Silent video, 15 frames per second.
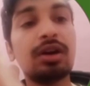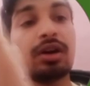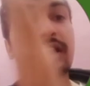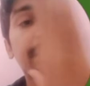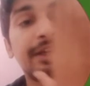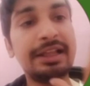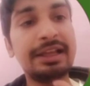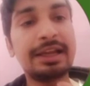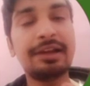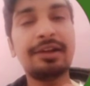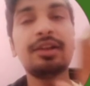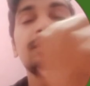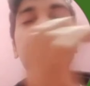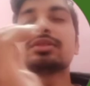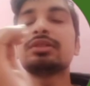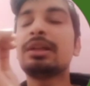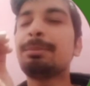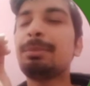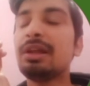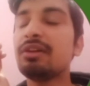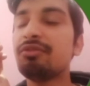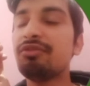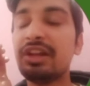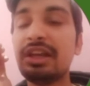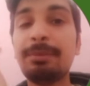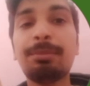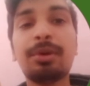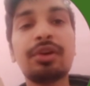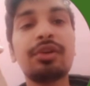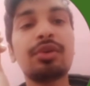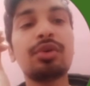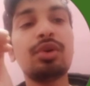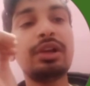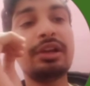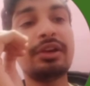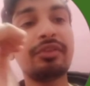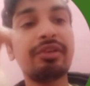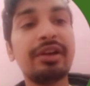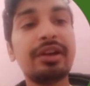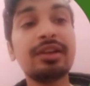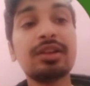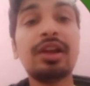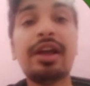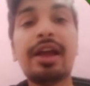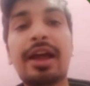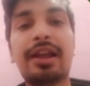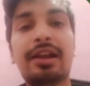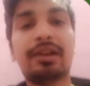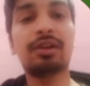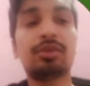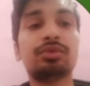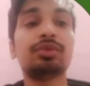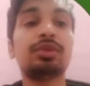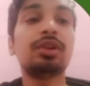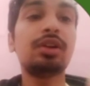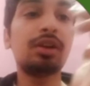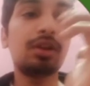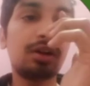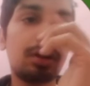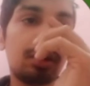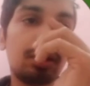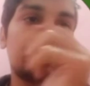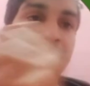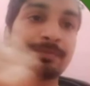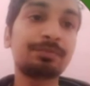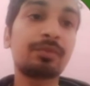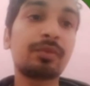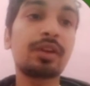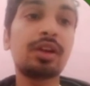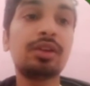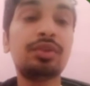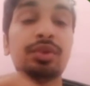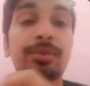indicator. They play a very important role in trading. And now you